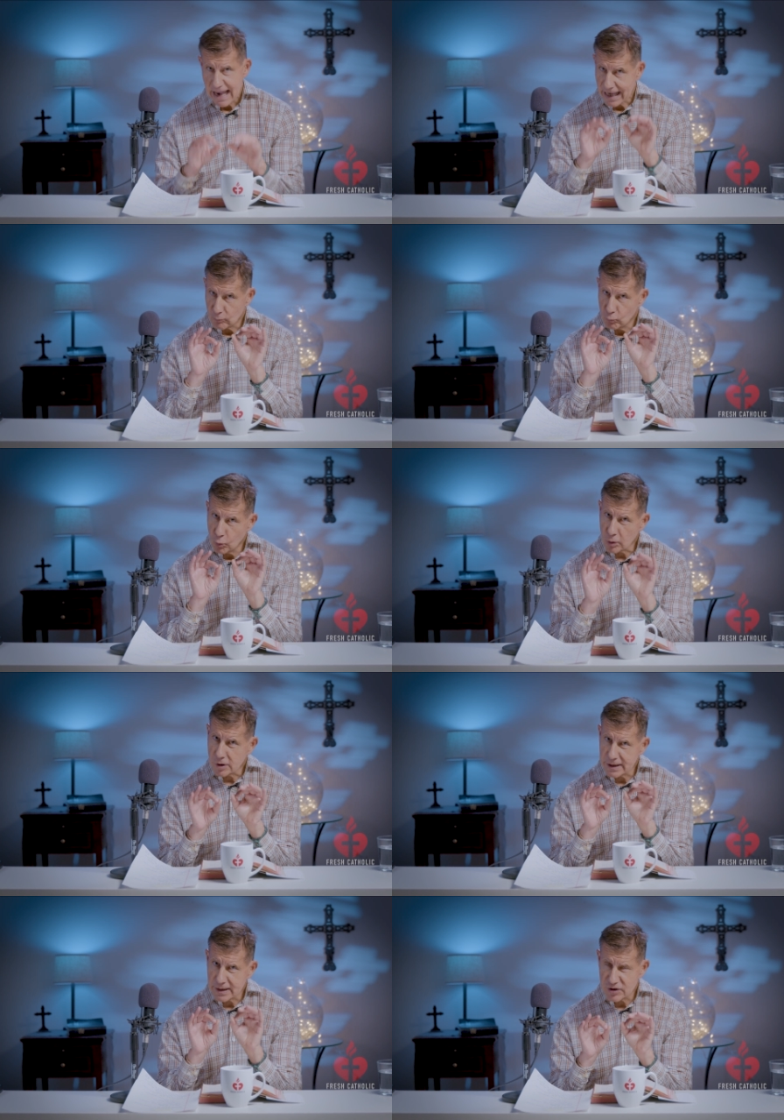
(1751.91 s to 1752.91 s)
And we're
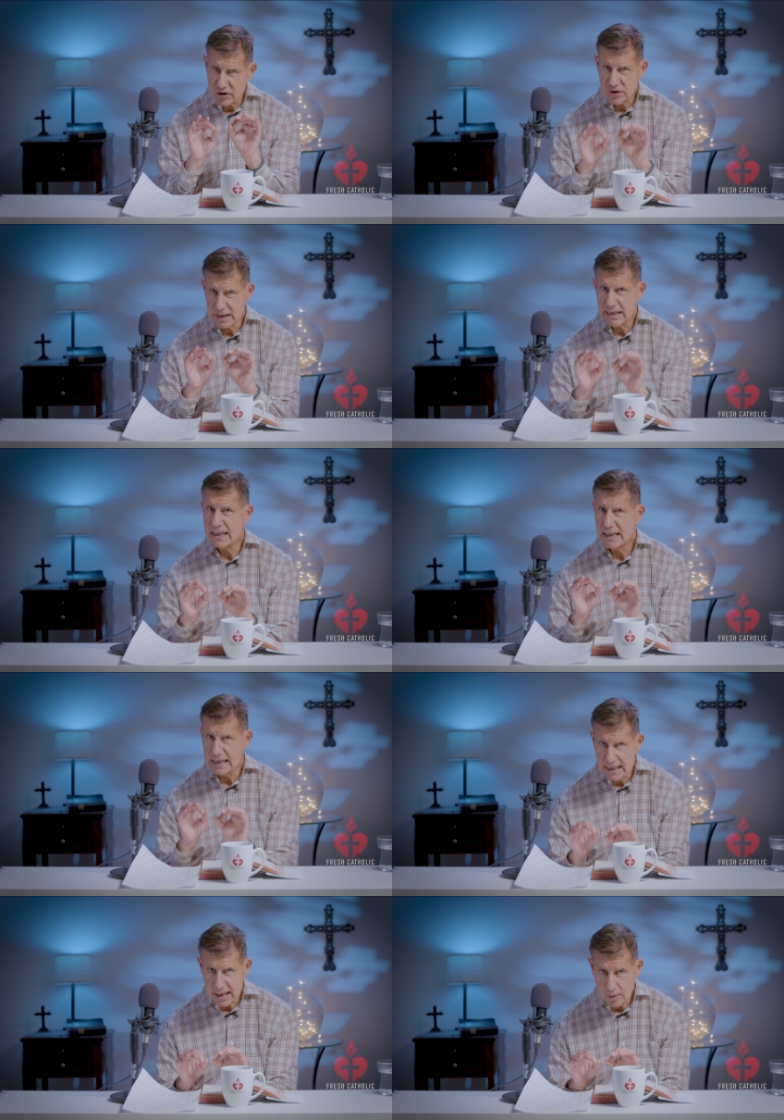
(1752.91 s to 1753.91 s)
going to see
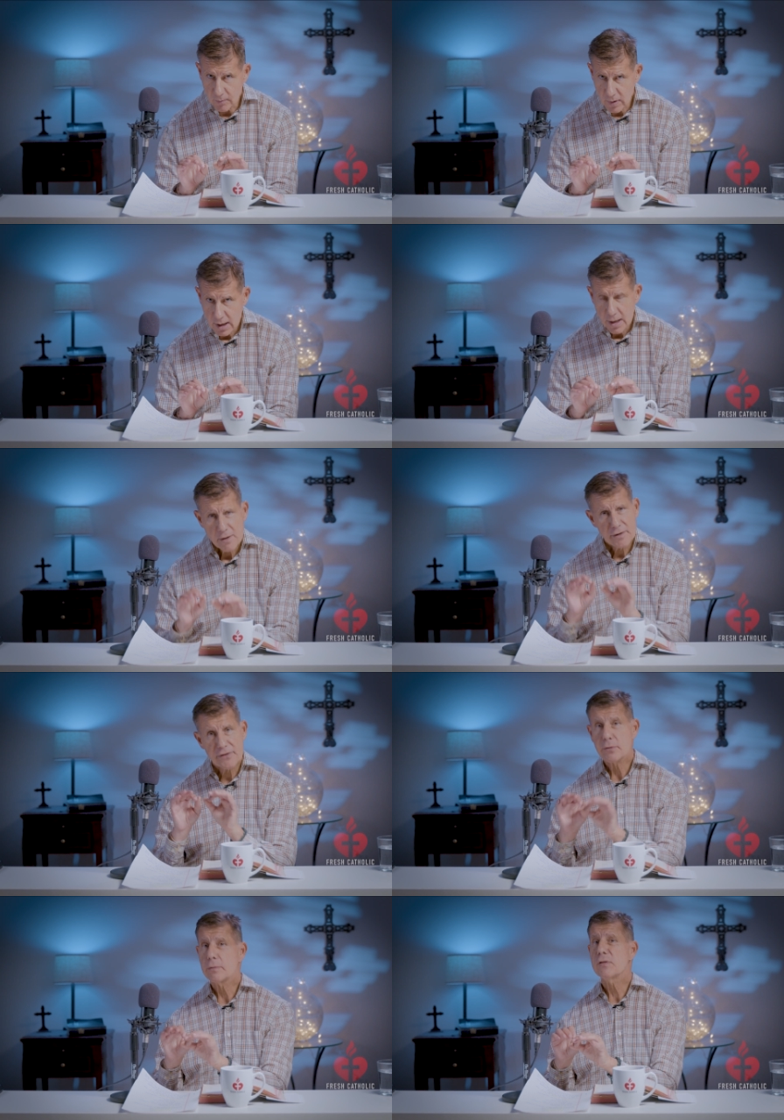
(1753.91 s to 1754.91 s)
him
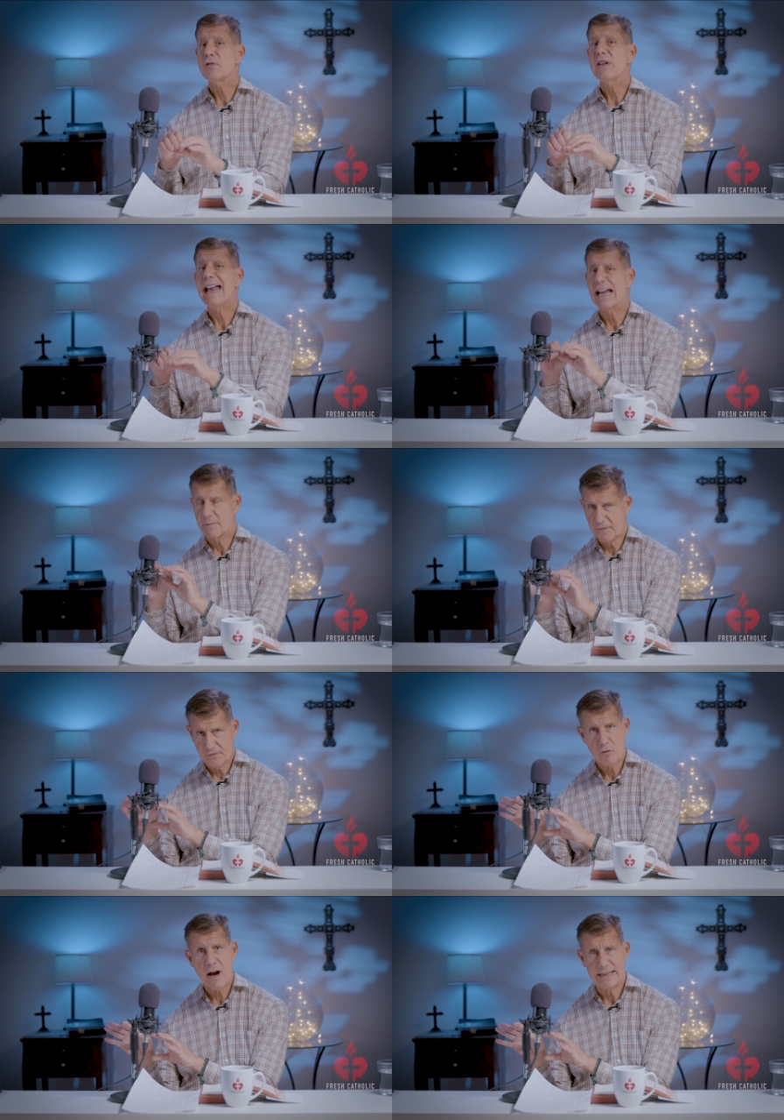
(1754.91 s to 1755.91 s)
Thursday and
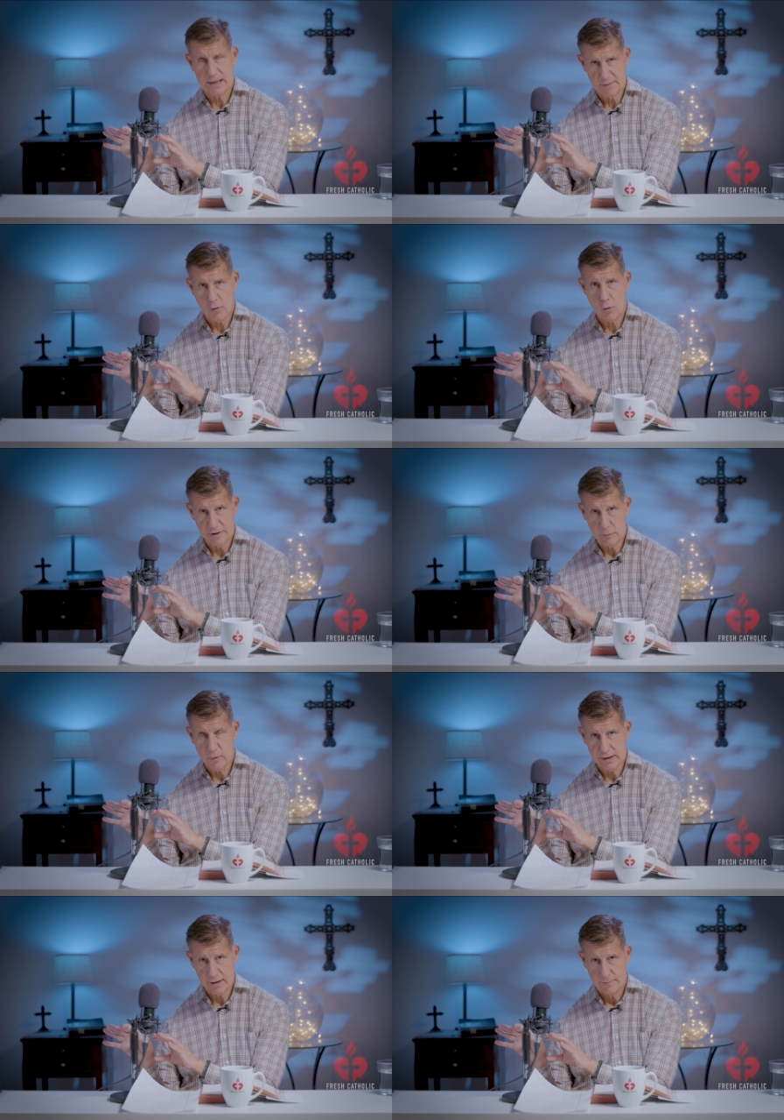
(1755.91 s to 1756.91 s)
Friday of Holy
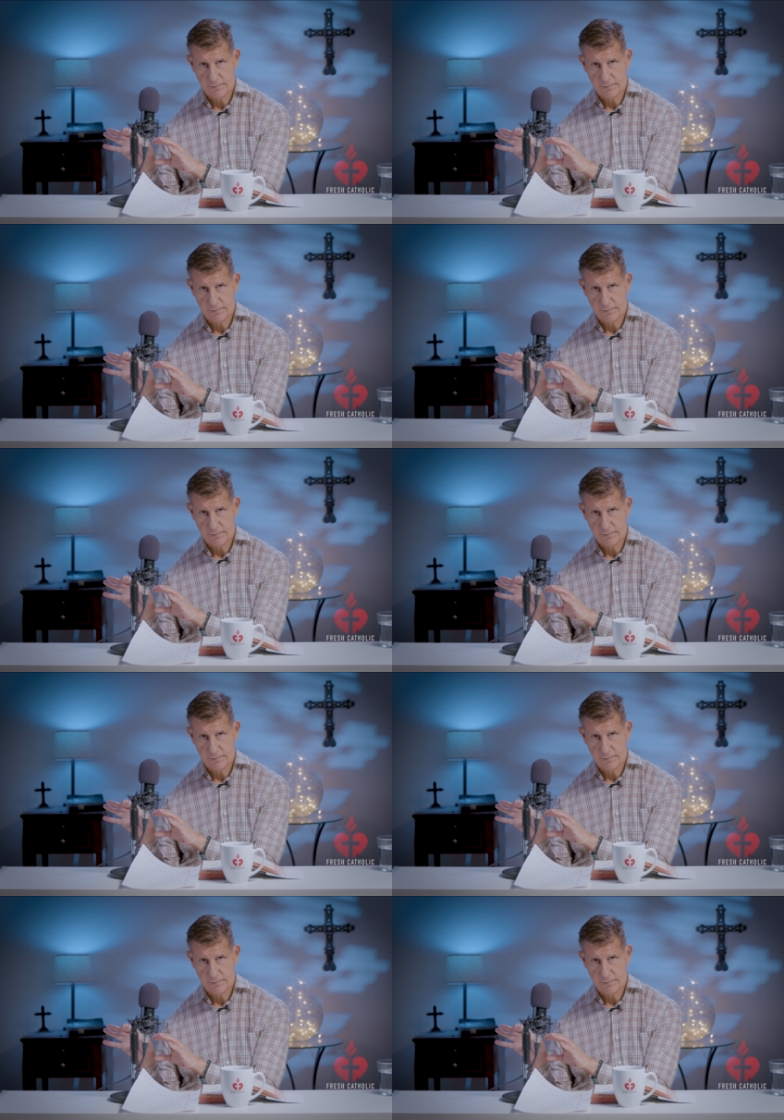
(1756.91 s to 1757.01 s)
Week.